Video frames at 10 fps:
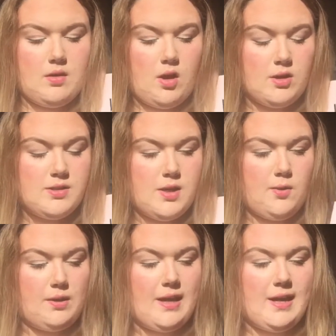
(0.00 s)

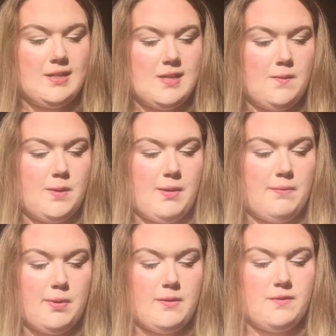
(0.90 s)
Also, like I said with my
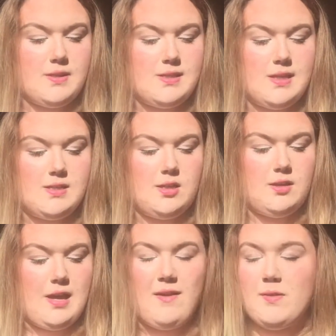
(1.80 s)
preferences,
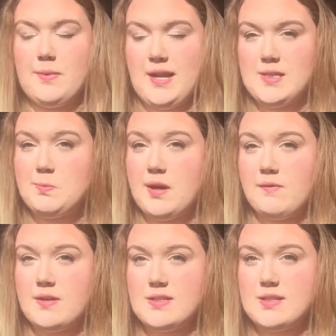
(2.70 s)
everybody has
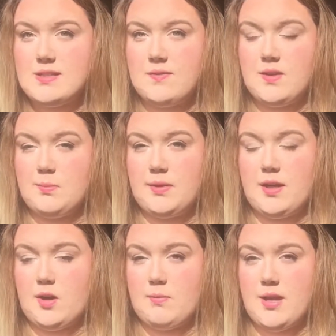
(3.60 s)
preferences of their
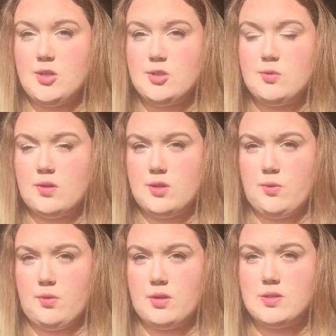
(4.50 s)
planner. Make sure
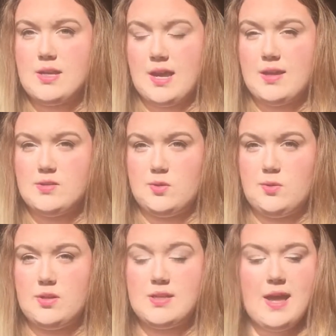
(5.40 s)
yours has
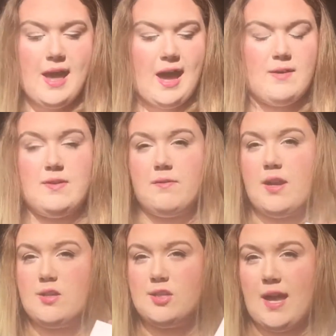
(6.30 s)
yours. I've never
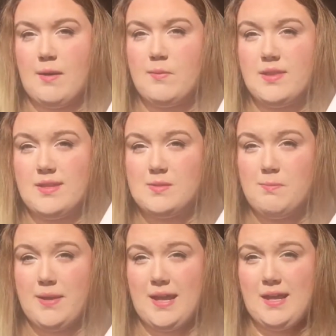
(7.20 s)
actually had one this
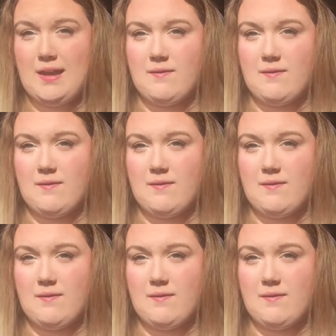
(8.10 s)
big.